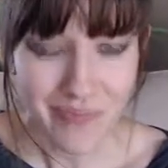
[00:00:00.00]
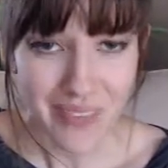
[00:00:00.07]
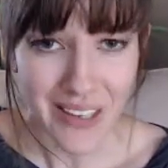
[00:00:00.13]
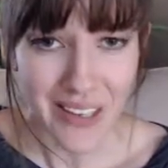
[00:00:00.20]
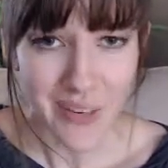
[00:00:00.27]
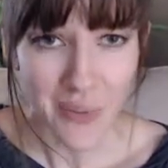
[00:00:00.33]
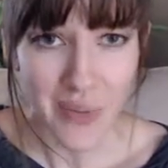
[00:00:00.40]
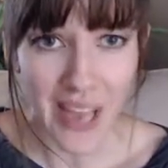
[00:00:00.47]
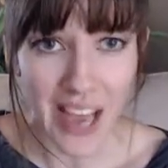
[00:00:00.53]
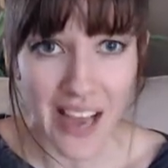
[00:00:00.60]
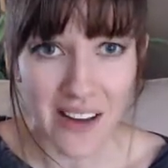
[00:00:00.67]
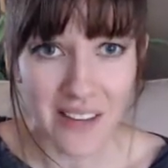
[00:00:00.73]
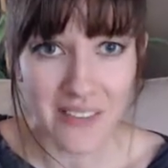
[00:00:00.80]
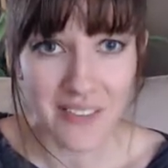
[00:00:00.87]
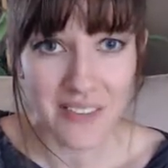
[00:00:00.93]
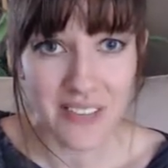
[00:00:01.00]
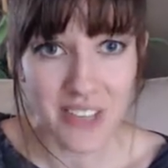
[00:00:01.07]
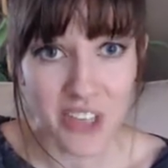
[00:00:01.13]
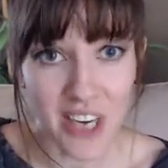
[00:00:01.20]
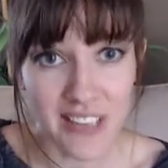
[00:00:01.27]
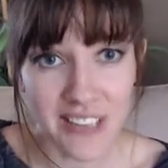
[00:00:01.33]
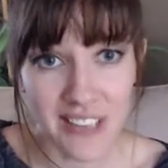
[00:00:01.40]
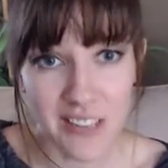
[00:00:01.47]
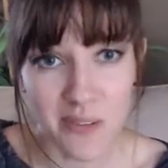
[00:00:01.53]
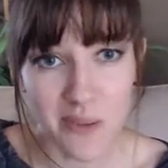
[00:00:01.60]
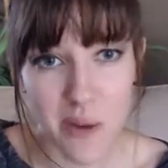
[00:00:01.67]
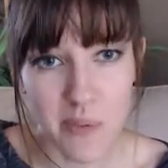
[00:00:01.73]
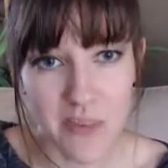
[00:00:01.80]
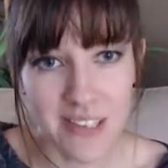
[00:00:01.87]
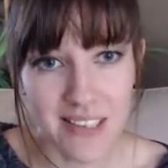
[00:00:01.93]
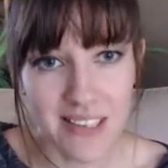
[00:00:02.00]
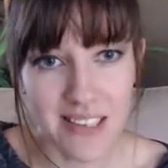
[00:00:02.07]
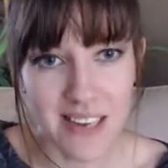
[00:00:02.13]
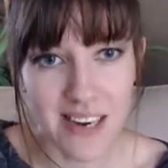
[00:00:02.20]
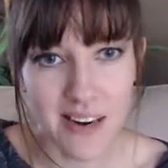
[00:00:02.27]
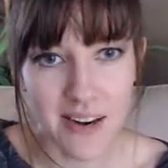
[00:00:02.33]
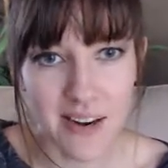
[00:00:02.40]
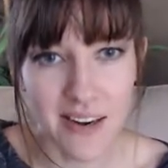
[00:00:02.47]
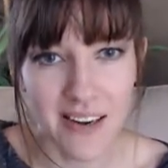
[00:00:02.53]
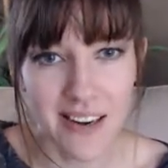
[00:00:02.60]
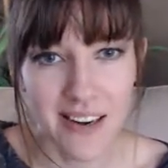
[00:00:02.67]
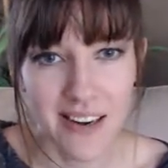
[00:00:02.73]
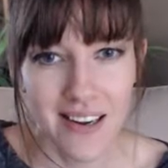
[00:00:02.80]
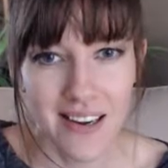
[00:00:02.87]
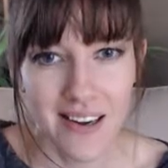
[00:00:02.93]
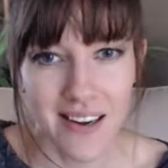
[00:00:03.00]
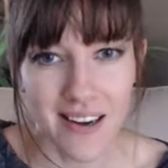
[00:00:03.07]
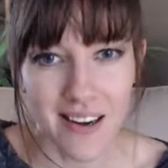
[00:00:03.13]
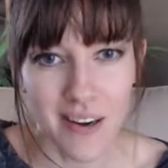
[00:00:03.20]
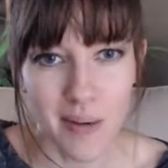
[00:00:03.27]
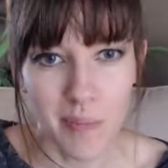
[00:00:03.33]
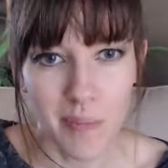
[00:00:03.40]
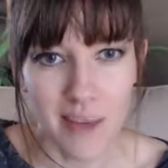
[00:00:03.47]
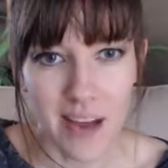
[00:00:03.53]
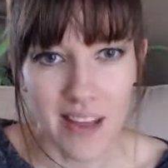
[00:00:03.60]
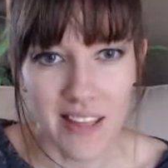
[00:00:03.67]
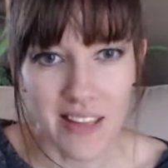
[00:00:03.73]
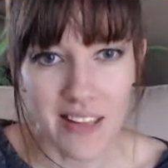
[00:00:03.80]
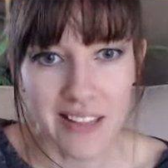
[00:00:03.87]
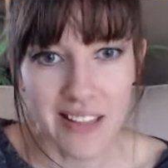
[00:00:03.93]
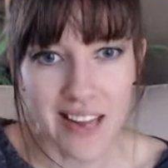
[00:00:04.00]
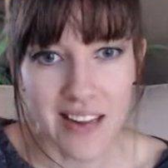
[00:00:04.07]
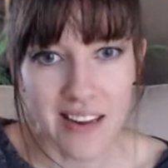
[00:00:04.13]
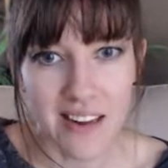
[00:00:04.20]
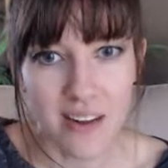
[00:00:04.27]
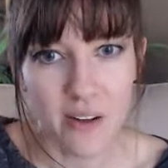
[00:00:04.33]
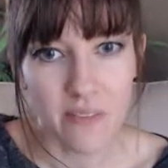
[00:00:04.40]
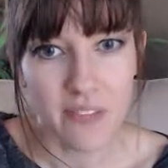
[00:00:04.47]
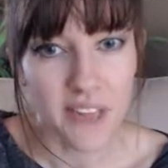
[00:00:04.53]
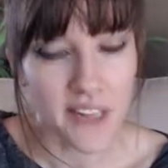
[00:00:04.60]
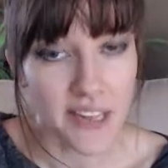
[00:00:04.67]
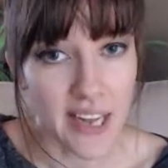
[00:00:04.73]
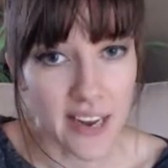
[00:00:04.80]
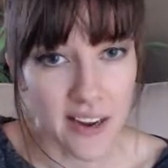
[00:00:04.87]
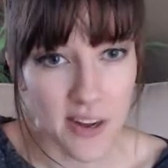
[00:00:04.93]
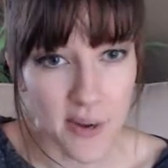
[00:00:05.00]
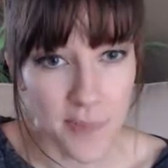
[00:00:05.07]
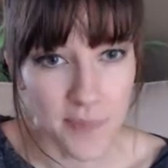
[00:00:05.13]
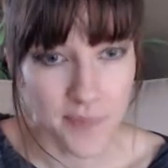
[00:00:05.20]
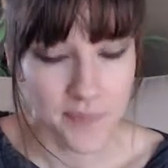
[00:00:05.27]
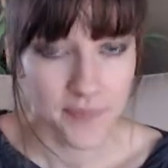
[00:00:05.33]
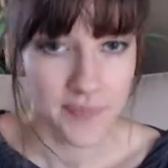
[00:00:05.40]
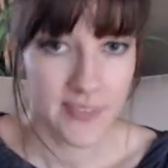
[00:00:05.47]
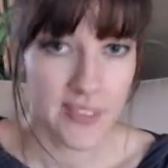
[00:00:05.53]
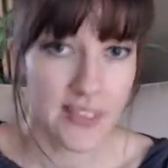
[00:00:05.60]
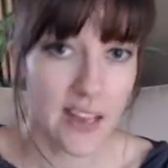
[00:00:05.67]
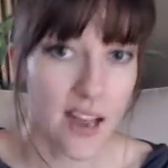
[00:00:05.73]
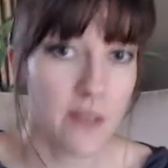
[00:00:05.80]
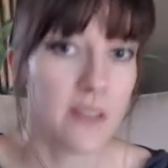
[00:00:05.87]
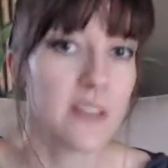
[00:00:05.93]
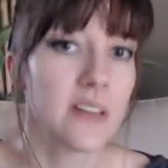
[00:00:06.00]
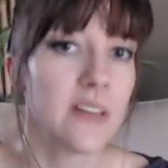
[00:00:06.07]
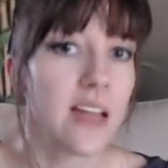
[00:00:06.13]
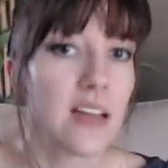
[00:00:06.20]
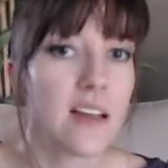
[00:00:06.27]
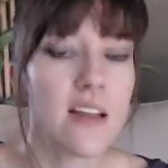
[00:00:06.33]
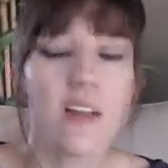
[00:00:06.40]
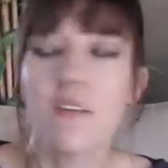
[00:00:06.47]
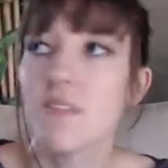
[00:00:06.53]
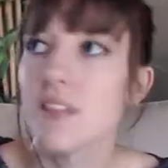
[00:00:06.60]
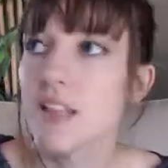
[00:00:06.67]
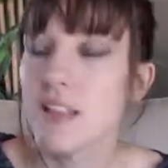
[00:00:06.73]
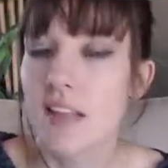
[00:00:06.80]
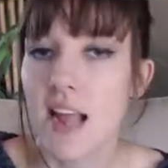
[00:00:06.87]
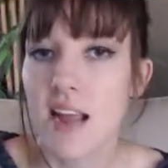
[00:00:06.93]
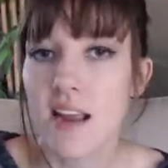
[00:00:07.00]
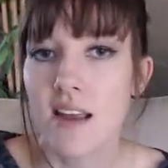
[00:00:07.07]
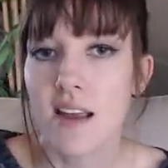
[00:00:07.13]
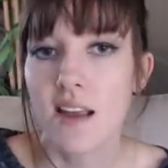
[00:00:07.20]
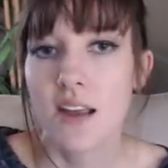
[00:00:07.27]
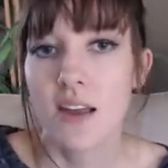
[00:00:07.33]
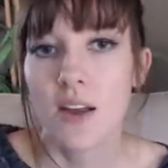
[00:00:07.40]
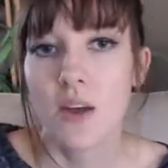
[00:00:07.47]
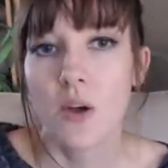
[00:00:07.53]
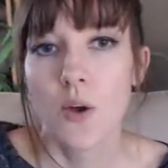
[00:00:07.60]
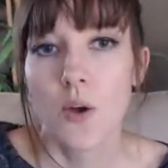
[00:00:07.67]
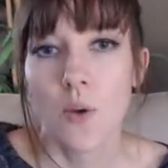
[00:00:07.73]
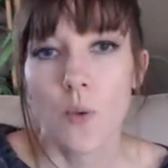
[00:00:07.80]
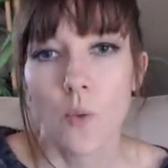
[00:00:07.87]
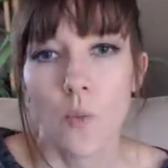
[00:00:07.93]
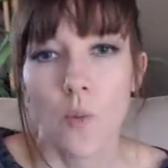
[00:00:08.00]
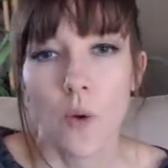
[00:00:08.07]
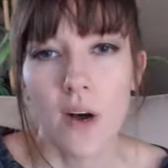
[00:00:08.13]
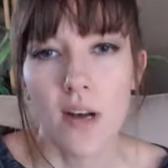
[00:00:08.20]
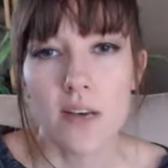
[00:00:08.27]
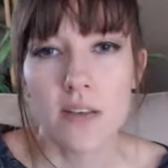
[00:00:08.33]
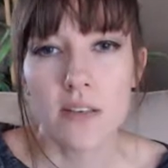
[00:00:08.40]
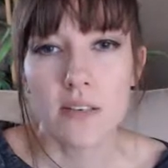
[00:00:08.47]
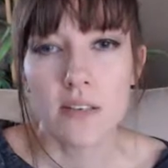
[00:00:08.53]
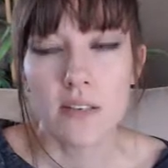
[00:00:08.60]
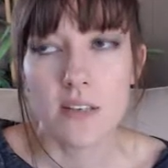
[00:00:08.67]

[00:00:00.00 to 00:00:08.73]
We have Justice represented here by the Lady of the Lake. Now, the Lady of the Lake was,